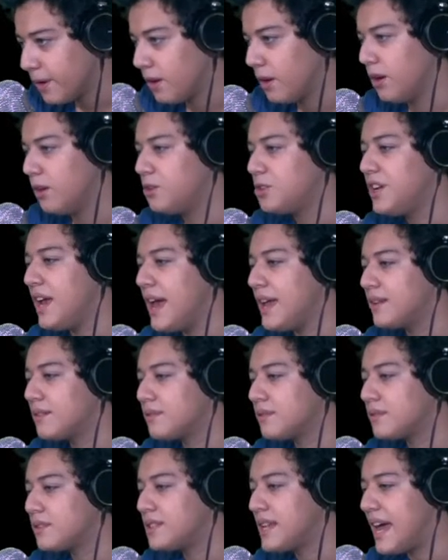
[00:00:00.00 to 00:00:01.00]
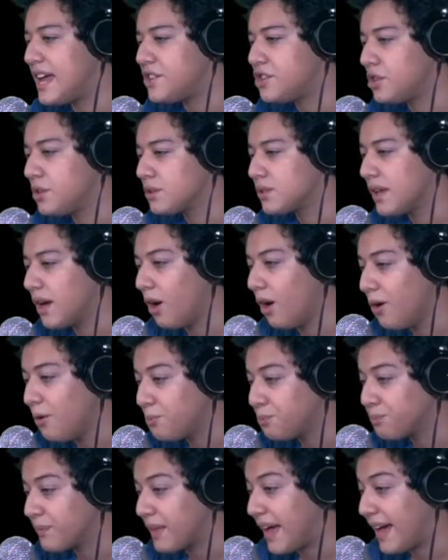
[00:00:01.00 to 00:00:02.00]
Oh shit! Statues.
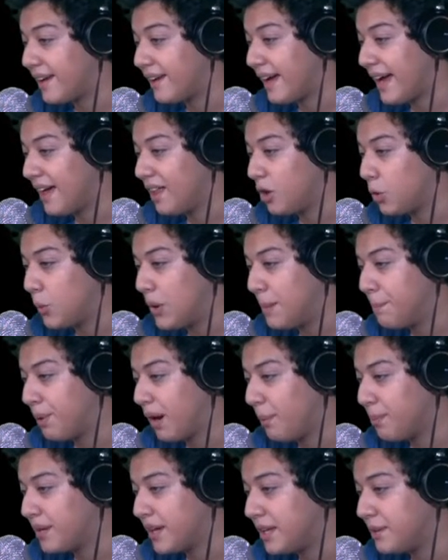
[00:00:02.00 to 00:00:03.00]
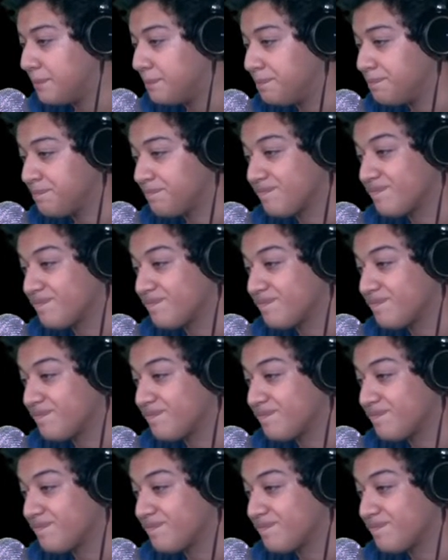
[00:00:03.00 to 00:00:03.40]
Oh, and a Halloween pumpkin.